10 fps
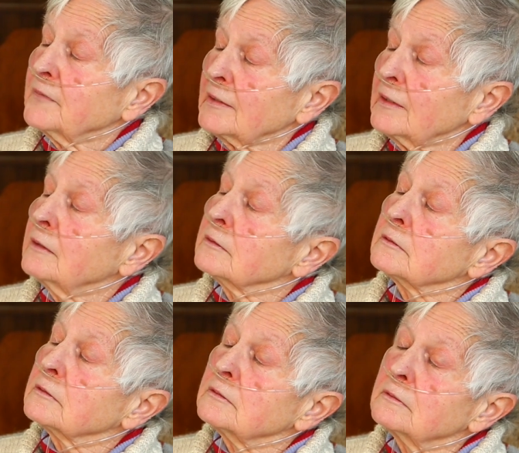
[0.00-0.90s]
and take
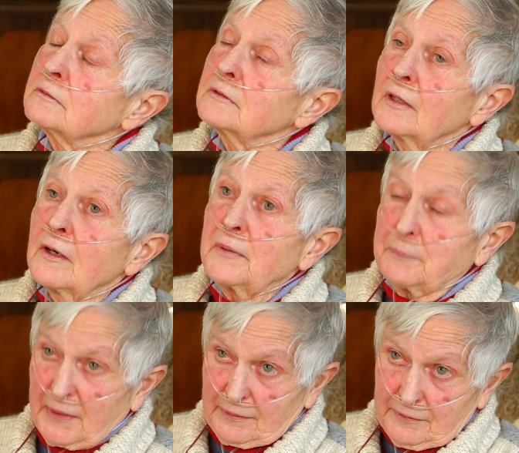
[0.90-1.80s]
notice. A
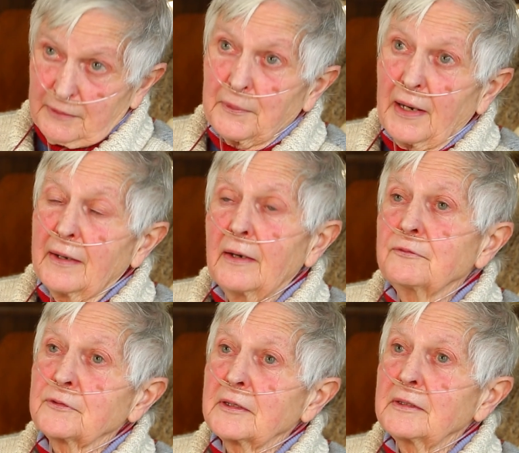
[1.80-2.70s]
bit better anyway,
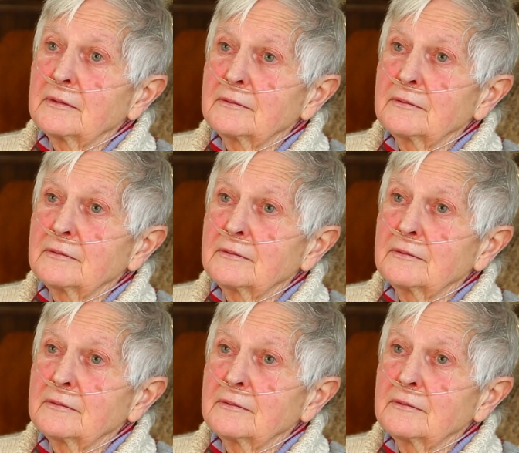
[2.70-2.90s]
hopefully.